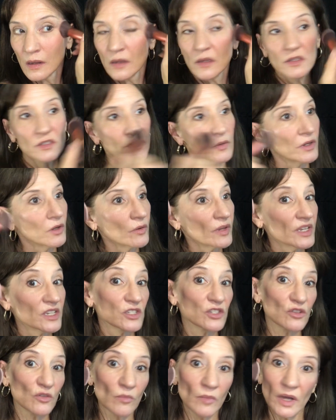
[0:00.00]
So I don't get
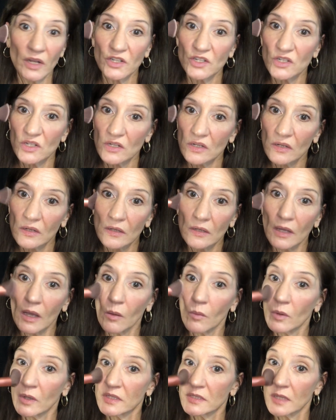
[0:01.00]
too much at
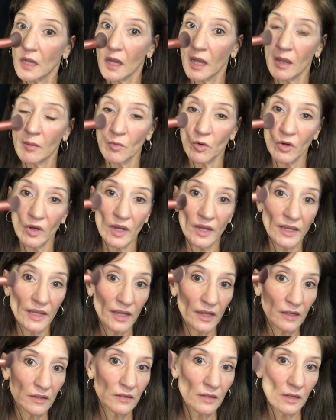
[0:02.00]
one time, or I get,